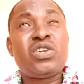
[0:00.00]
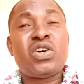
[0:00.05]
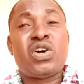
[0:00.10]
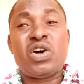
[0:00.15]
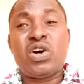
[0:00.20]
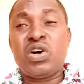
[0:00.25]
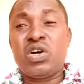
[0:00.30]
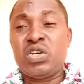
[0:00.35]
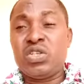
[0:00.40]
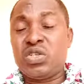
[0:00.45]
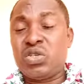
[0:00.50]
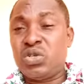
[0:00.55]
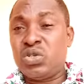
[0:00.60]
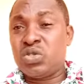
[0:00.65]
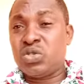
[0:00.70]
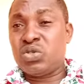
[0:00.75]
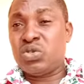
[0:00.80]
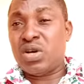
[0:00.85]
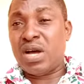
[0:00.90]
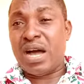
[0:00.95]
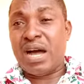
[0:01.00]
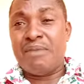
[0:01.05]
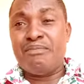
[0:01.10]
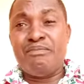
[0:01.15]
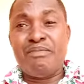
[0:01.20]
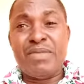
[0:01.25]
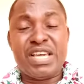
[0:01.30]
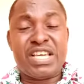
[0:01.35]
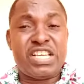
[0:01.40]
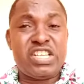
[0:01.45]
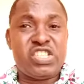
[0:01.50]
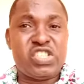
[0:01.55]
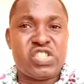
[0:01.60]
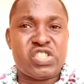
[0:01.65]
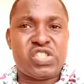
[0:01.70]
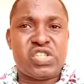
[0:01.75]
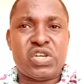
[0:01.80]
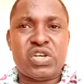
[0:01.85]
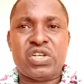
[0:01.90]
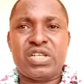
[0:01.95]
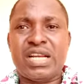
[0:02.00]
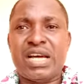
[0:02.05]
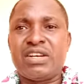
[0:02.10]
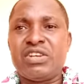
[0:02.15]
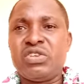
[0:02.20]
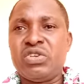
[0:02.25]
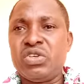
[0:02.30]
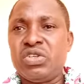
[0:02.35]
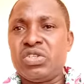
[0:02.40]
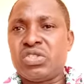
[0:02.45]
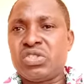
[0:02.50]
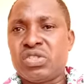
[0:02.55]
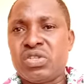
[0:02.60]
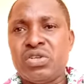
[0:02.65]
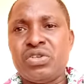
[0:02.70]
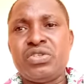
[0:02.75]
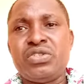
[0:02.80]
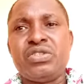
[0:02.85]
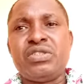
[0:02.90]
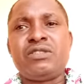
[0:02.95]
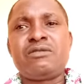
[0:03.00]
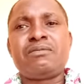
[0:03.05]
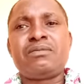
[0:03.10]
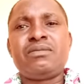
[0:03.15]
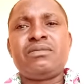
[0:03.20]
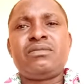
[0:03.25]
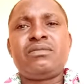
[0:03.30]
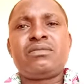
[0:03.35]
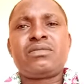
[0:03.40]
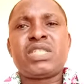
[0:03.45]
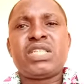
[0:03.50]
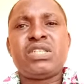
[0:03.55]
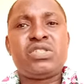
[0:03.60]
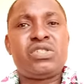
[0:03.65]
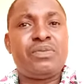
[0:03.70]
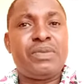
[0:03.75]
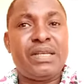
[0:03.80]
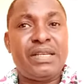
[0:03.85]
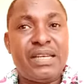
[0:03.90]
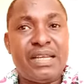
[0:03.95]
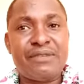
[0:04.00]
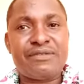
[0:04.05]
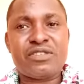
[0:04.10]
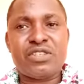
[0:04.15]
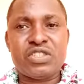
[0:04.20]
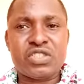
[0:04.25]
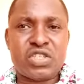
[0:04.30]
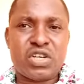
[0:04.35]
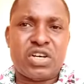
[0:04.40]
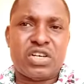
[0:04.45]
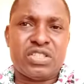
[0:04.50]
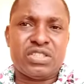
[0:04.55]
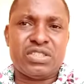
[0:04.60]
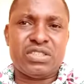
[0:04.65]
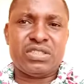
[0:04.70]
all those who are making sure that no stone should be left unturned,